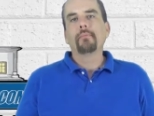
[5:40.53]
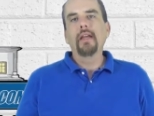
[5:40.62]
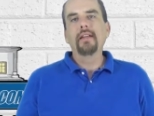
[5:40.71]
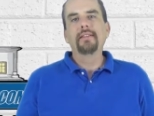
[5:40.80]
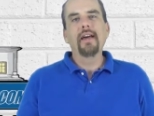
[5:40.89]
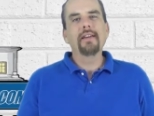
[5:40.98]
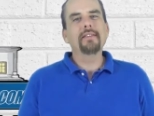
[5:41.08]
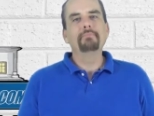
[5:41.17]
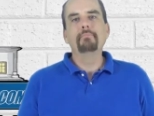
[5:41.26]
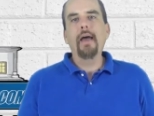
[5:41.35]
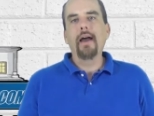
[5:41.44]
it
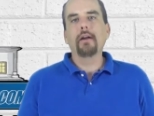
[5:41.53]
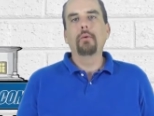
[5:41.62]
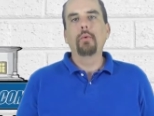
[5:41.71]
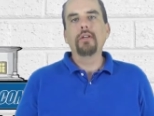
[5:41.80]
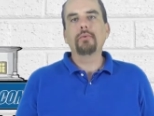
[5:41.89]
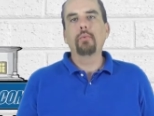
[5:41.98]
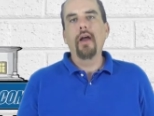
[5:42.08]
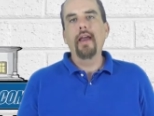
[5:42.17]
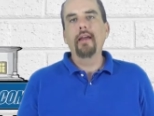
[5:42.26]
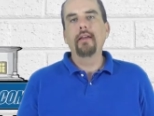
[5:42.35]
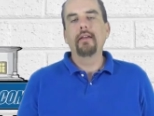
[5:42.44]
doesn't matter which
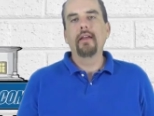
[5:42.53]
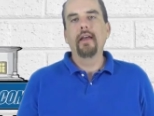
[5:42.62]
way,